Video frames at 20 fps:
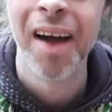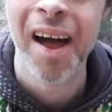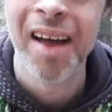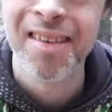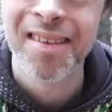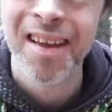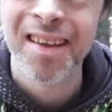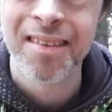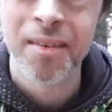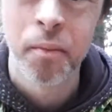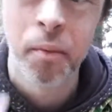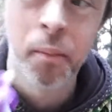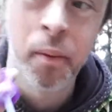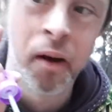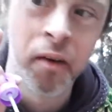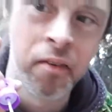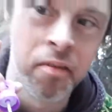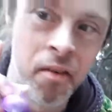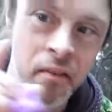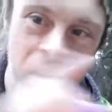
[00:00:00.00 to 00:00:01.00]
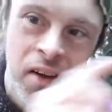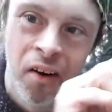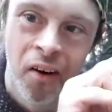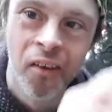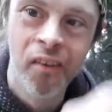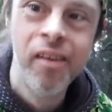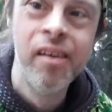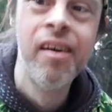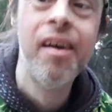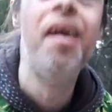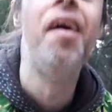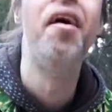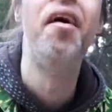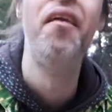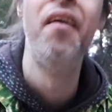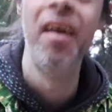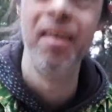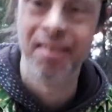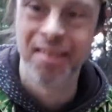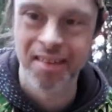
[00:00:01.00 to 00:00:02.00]
As is, I'm about to reveal.
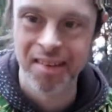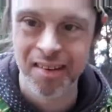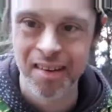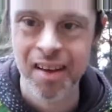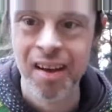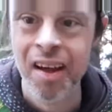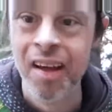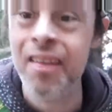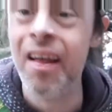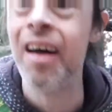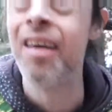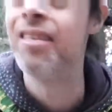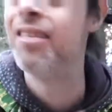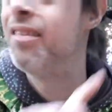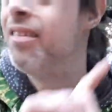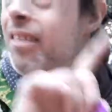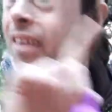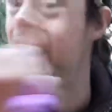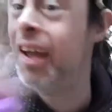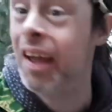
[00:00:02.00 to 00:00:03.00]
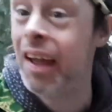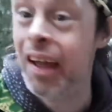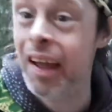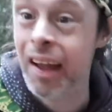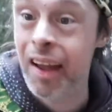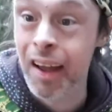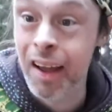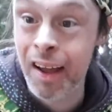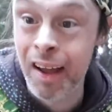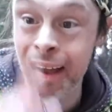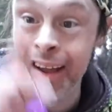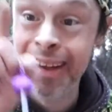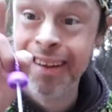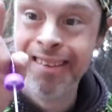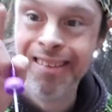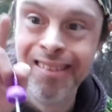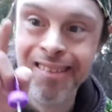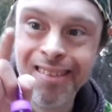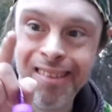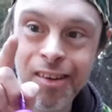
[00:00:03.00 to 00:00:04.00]
This, the C,
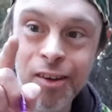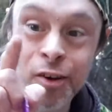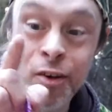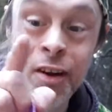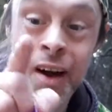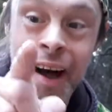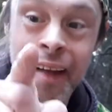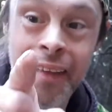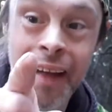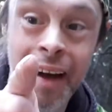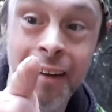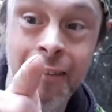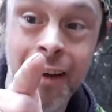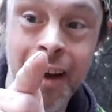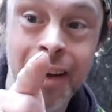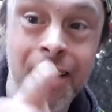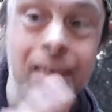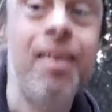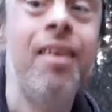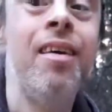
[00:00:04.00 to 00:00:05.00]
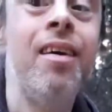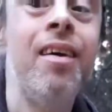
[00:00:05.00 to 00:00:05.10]
you got that right.